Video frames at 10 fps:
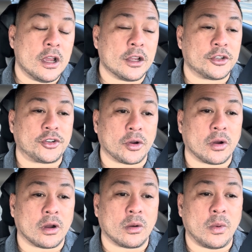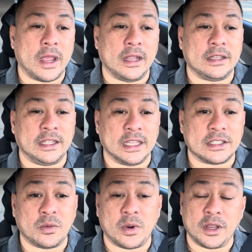surer way to get
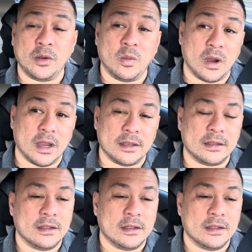to where you want,